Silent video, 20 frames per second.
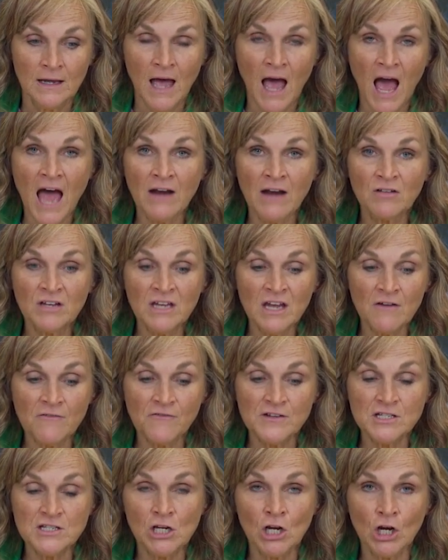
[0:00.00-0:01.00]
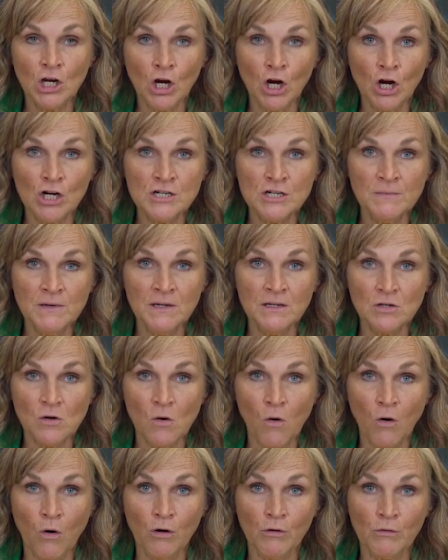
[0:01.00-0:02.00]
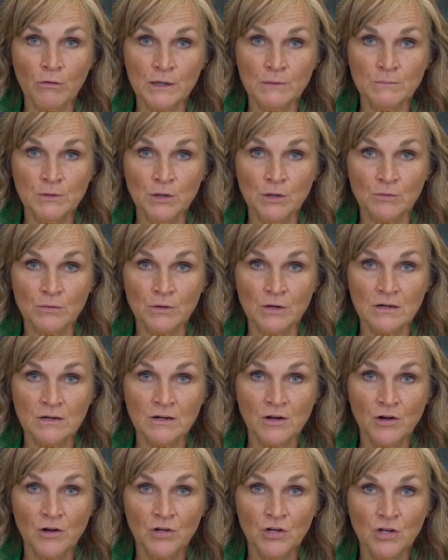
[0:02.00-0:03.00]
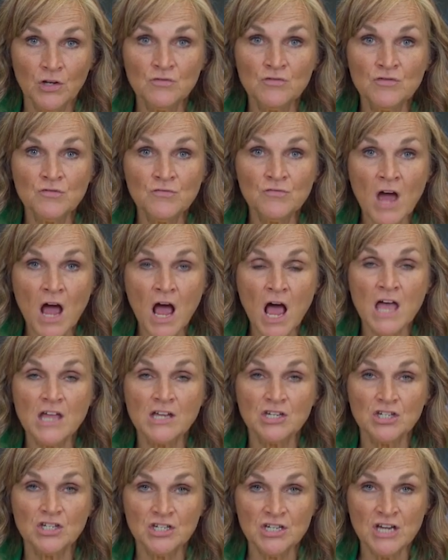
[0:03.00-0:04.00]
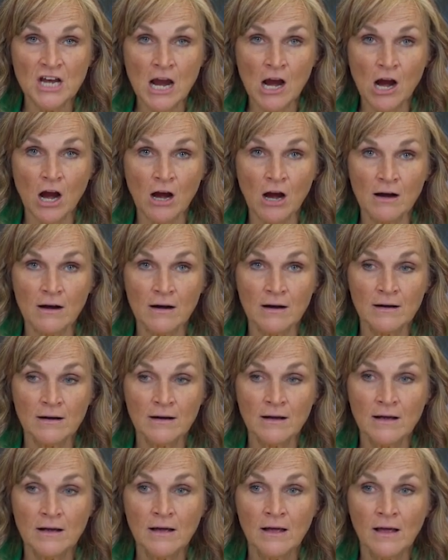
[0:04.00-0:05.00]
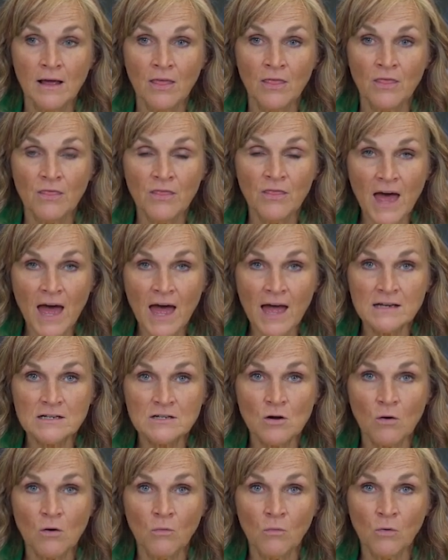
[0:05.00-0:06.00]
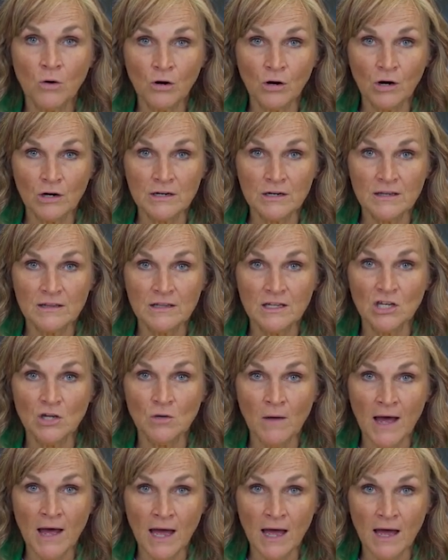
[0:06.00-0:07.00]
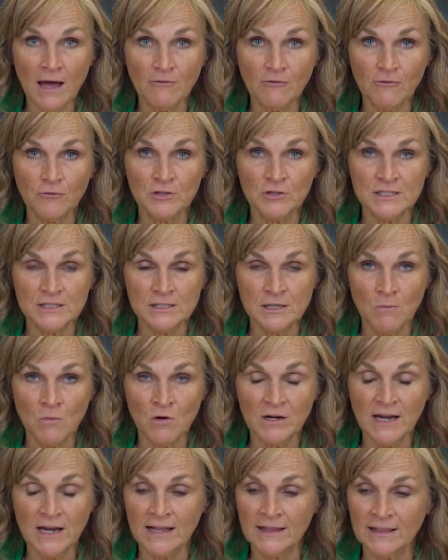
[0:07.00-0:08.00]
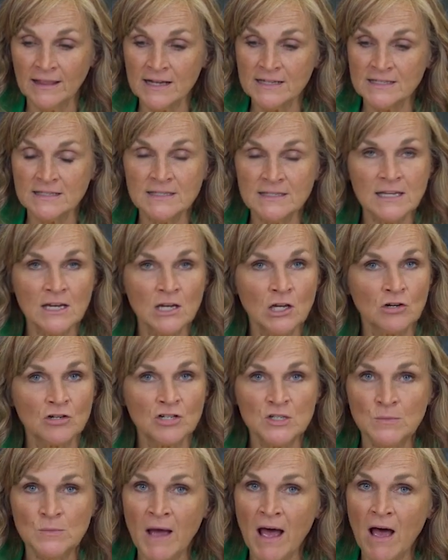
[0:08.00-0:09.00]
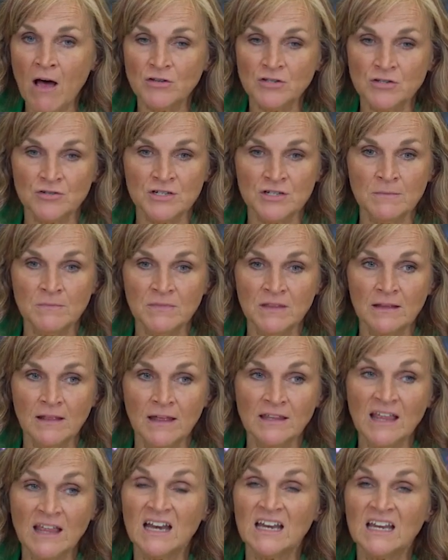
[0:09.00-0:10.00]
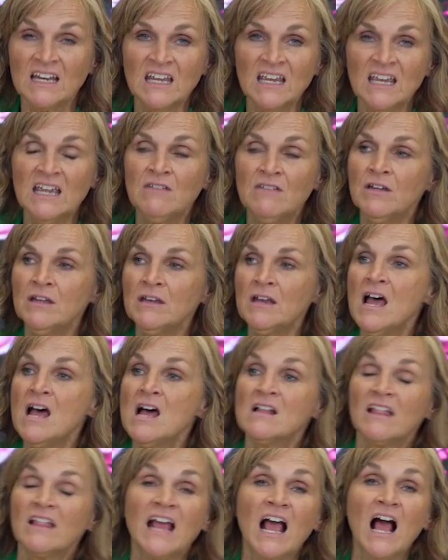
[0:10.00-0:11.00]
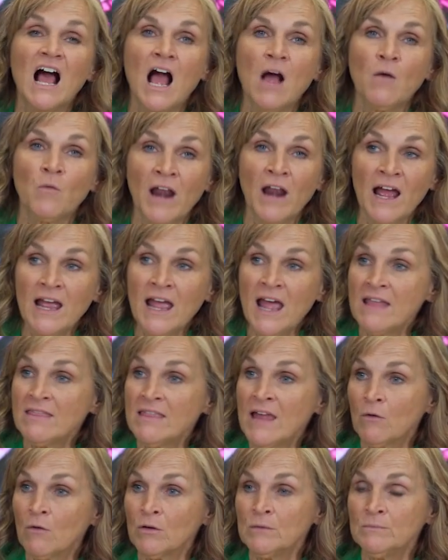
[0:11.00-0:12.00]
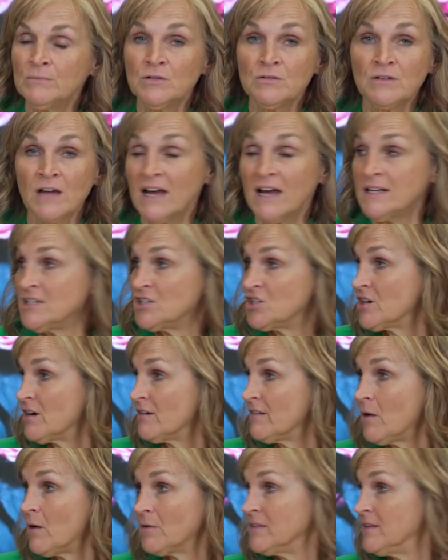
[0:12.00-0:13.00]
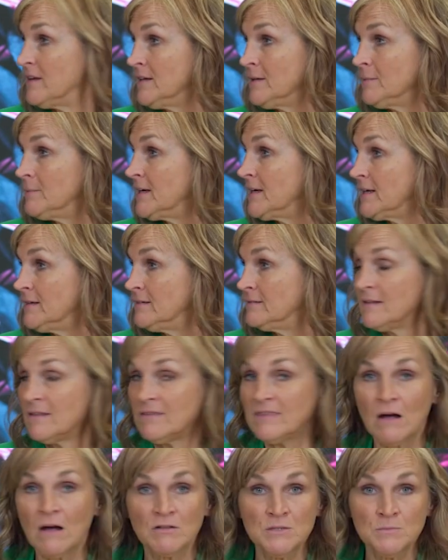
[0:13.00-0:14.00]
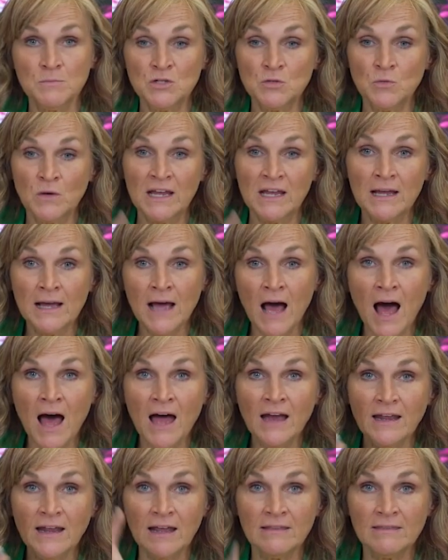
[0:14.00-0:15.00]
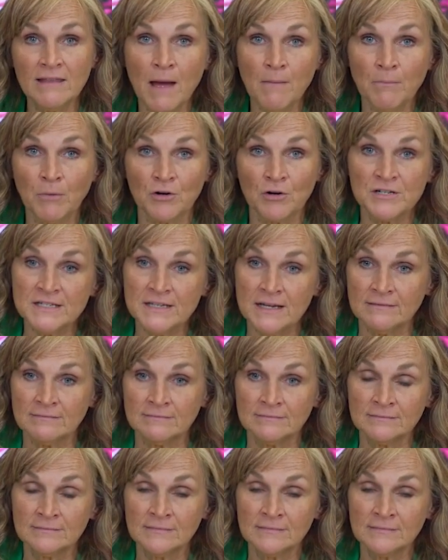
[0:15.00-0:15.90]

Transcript: I don't care if it's encouragement or a rebuke, you do not share that word that you have with someone unless it's like your spouse or something like that. And even like when I had that rebuke, I didn't share that with anybody. That was between God and that person.